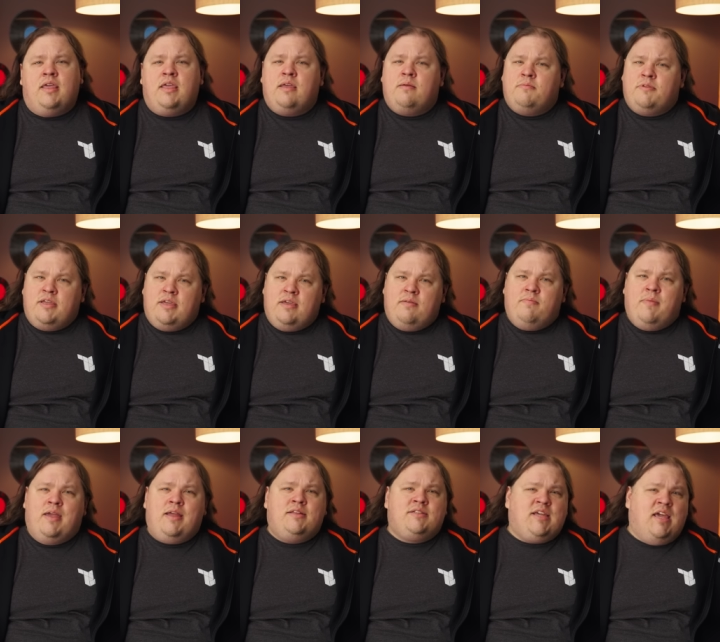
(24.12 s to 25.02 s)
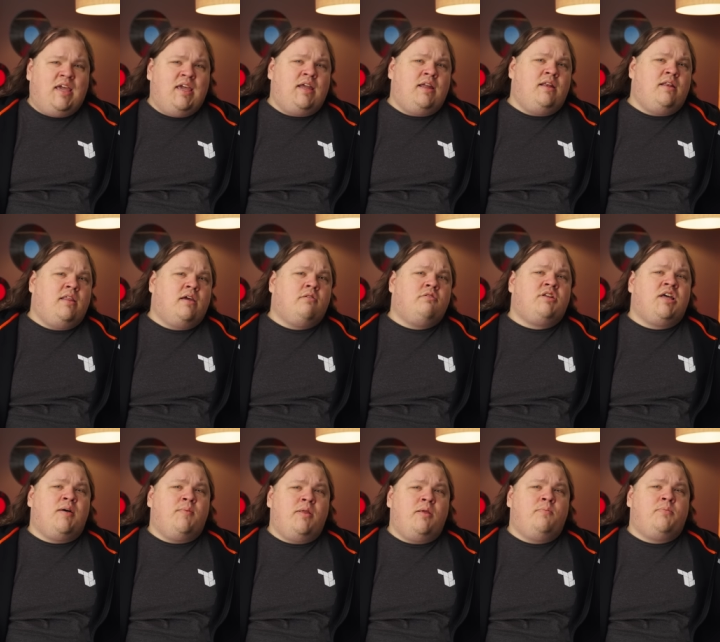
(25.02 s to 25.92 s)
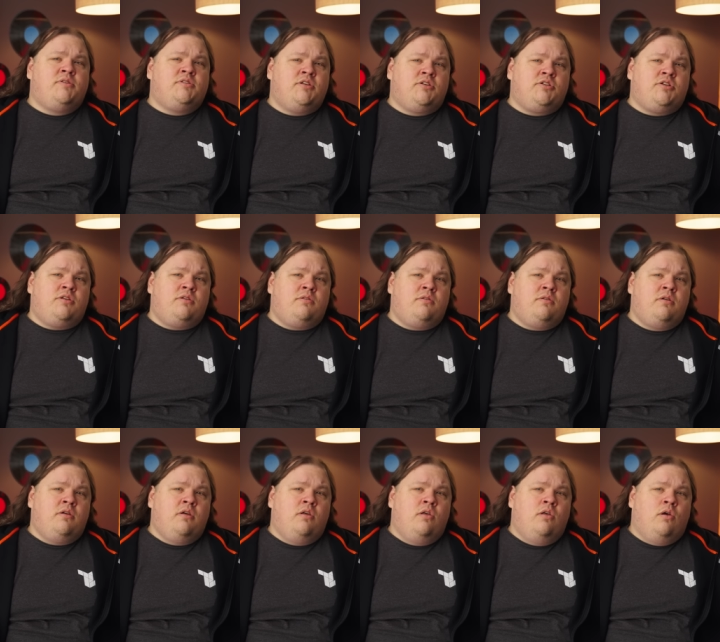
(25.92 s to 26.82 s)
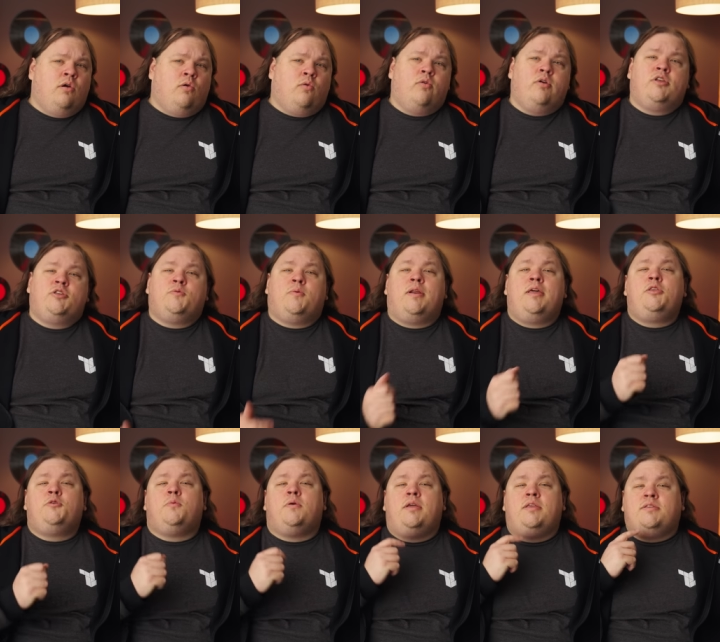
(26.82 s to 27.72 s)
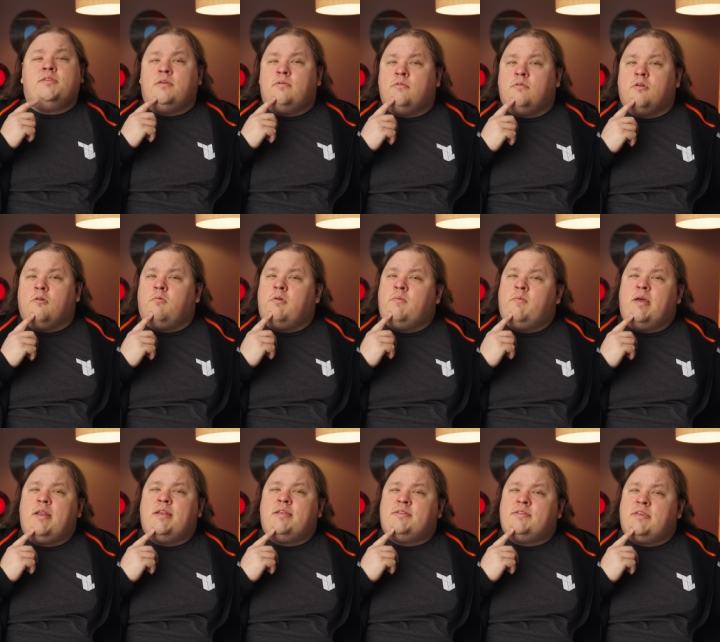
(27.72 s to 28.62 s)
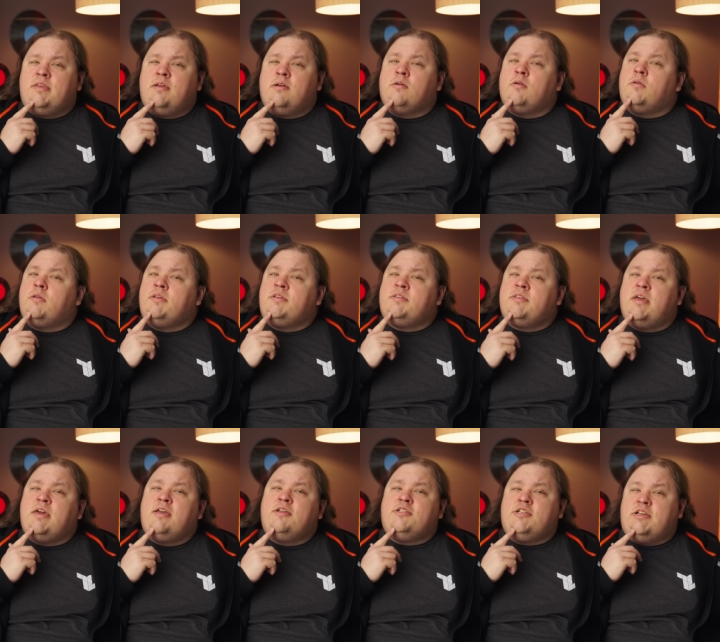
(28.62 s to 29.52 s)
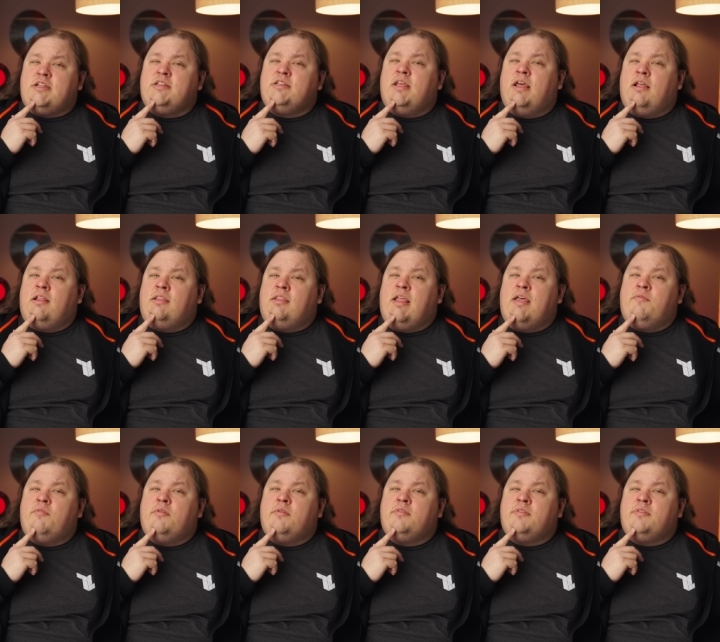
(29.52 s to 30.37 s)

AMD maintain their dominant position or in 2022, are we witnessing early stage Intel level